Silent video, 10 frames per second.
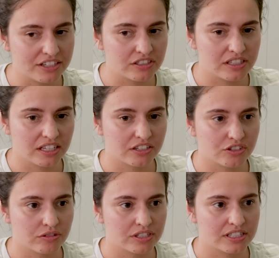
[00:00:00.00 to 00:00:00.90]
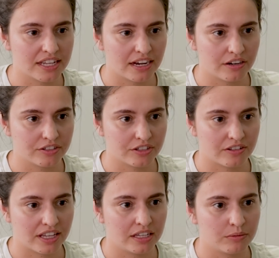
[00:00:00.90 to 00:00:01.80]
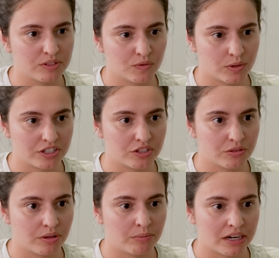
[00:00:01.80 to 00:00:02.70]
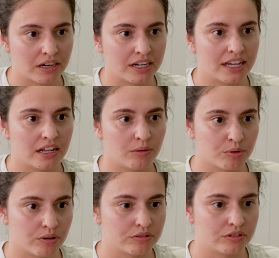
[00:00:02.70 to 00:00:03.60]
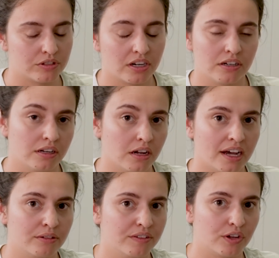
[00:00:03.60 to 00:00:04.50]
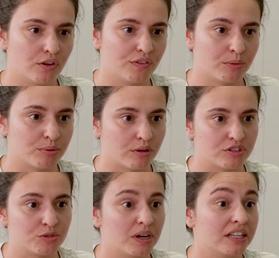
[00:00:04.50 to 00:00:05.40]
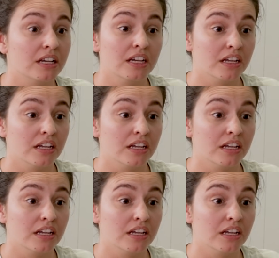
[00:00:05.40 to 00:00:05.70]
I just think it shows his character that he was 42 and married and approached, or I don't even know if he approached, but